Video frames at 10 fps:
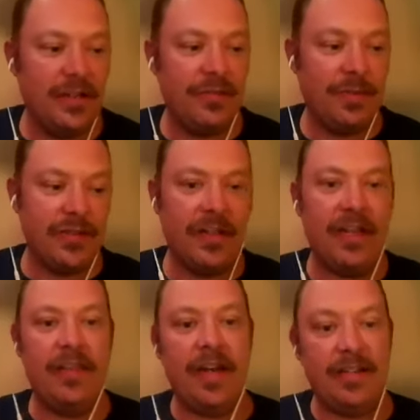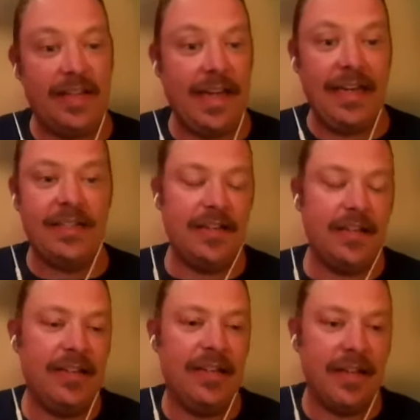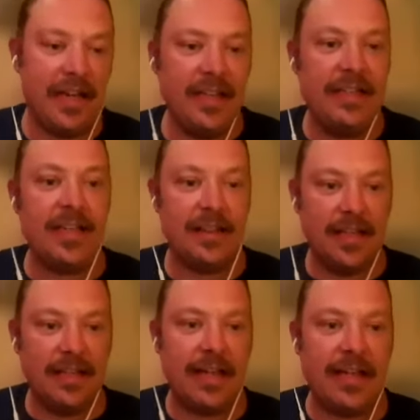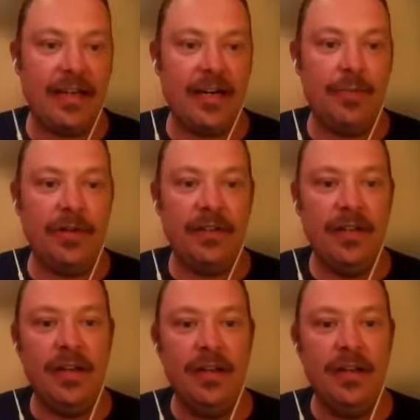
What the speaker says: especially in the 1980s and 1990s, I think that can help us